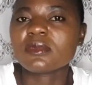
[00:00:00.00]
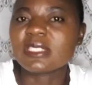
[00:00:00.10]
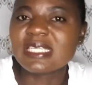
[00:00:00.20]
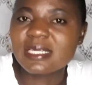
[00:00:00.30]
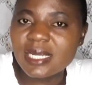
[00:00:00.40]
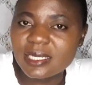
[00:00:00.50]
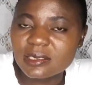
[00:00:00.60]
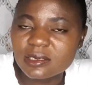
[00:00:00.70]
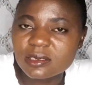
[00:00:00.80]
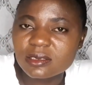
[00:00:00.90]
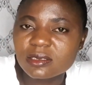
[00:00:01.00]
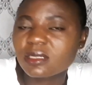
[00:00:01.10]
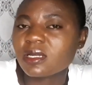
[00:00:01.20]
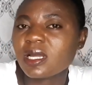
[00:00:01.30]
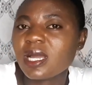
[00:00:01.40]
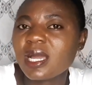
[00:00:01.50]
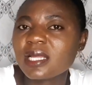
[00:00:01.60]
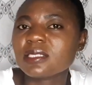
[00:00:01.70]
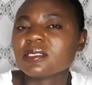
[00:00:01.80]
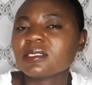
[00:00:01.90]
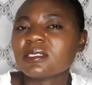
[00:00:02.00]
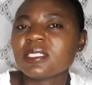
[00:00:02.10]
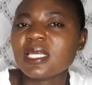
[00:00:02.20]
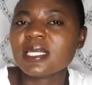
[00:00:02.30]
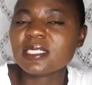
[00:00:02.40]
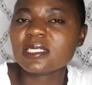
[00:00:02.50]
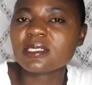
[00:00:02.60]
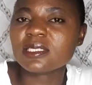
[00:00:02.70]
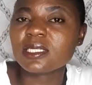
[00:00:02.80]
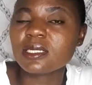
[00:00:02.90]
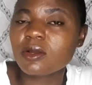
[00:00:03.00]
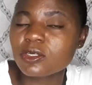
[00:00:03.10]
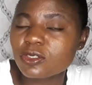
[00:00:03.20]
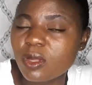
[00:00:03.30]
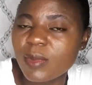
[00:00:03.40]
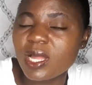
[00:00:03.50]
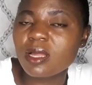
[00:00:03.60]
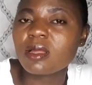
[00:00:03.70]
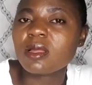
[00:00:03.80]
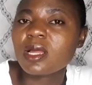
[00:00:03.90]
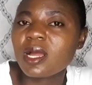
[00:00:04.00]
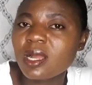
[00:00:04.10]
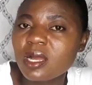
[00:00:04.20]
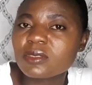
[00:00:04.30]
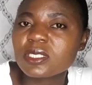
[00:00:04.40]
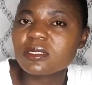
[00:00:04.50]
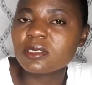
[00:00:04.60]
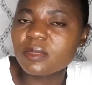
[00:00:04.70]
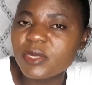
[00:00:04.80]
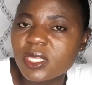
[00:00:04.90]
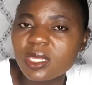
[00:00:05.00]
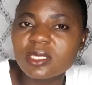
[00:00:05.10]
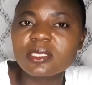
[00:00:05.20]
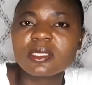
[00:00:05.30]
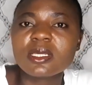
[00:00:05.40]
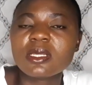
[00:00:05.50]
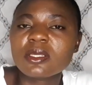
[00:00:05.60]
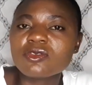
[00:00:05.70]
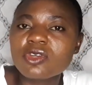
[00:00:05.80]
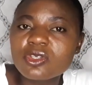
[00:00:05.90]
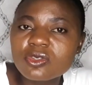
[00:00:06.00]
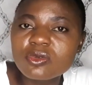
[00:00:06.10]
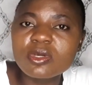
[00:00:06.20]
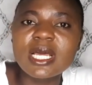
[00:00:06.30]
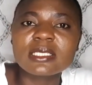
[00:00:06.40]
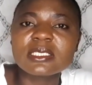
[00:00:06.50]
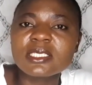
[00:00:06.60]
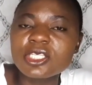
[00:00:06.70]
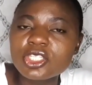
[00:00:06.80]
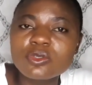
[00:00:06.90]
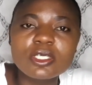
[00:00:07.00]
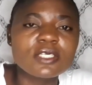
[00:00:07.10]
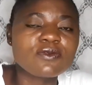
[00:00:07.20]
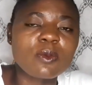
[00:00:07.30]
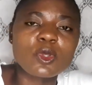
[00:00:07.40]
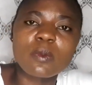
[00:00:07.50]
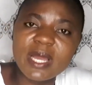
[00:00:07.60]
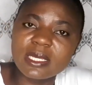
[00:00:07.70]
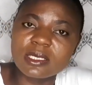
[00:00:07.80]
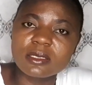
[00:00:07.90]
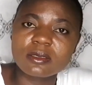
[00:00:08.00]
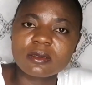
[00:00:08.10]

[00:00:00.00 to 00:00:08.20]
declined, and the customer account is debited, just know that the issue is from your bank.